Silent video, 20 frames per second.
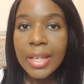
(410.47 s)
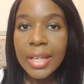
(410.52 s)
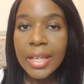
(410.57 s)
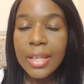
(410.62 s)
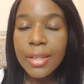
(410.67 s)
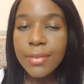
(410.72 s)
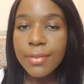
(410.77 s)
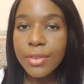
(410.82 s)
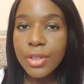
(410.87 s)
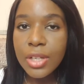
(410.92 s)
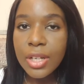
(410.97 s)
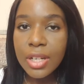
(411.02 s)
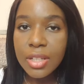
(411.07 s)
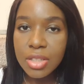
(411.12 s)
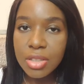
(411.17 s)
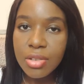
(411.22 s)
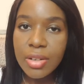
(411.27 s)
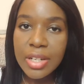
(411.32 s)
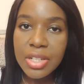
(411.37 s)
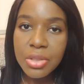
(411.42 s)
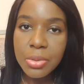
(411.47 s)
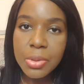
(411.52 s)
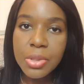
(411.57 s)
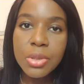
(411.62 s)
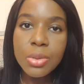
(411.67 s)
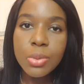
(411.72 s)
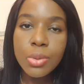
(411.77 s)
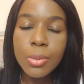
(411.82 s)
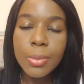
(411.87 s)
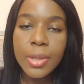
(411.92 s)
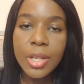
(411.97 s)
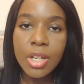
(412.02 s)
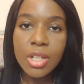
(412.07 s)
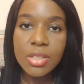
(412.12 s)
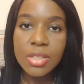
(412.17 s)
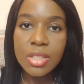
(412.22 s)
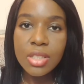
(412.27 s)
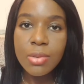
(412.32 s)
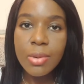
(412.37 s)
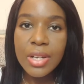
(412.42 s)
even undergraduates will be
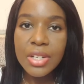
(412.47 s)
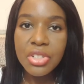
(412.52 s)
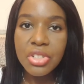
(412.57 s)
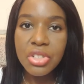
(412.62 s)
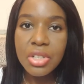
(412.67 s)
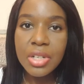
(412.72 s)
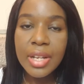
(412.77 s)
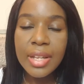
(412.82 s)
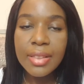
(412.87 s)
asked this question.